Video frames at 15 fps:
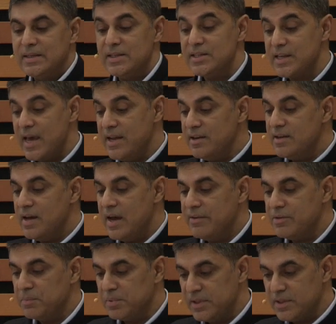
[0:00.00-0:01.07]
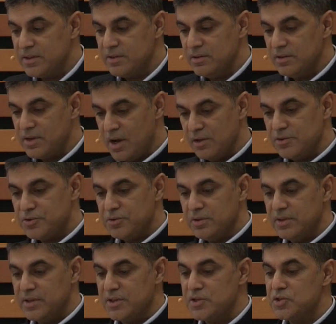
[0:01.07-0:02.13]
Does Canada have the political,
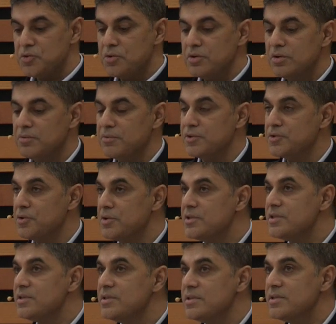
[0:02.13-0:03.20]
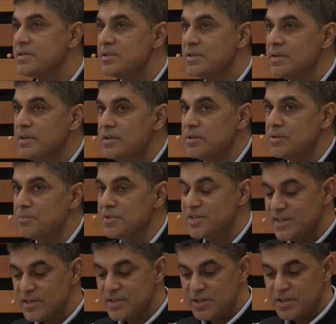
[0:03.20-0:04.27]
cultural, and historical resources to
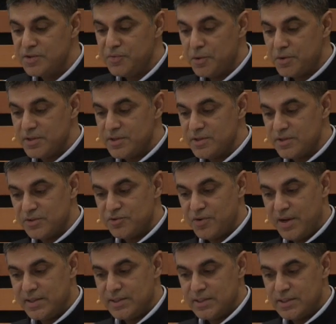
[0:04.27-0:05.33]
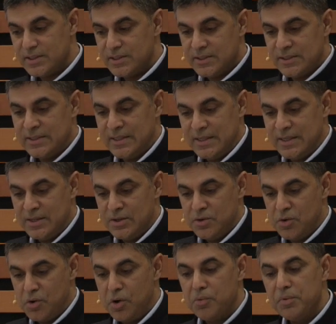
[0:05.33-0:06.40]
resist these forces and trends?
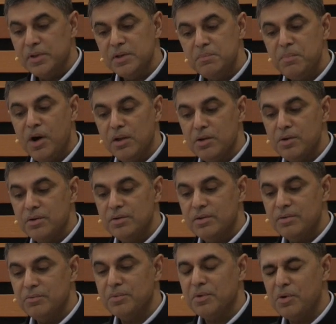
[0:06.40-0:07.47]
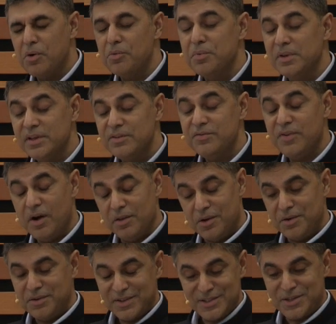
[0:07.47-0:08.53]
Or will it follow, or will it
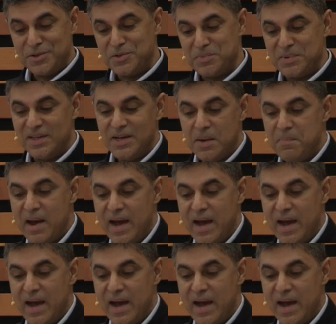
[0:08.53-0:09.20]
follow excuse me, a